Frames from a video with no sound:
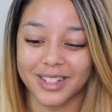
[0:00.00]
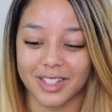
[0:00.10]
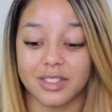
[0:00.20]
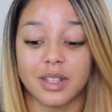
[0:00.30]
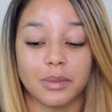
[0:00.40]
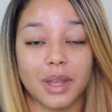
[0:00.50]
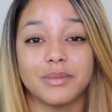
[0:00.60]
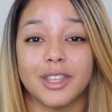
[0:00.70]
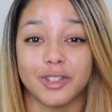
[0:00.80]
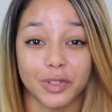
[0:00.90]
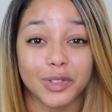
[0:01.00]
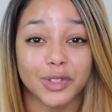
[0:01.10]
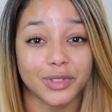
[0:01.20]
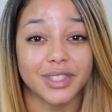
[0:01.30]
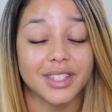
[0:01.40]
So sometimes I do
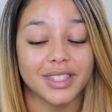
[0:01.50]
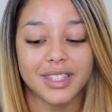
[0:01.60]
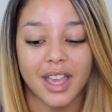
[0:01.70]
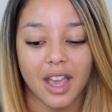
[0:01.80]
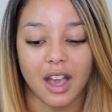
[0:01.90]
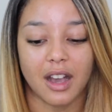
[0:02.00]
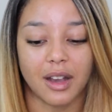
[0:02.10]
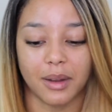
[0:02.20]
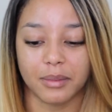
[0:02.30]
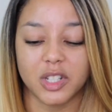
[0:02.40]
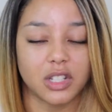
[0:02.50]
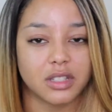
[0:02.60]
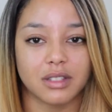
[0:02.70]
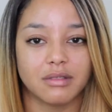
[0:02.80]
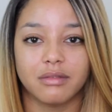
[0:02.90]
use this um,
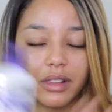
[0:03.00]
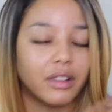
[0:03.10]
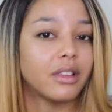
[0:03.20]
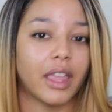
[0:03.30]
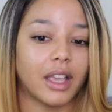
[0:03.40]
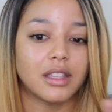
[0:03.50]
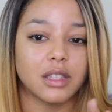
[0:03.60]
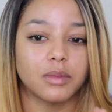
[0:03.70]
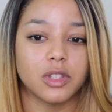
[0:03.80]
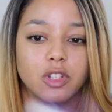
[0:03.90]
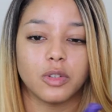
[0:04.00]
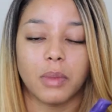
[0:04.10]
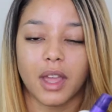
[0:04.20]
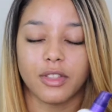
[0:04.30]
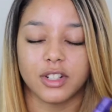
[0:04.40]
just like I substitute
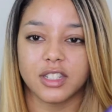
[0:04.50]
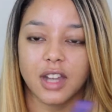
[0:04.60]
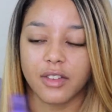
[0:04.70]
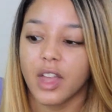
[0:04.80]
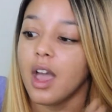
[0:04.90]
my other stuff.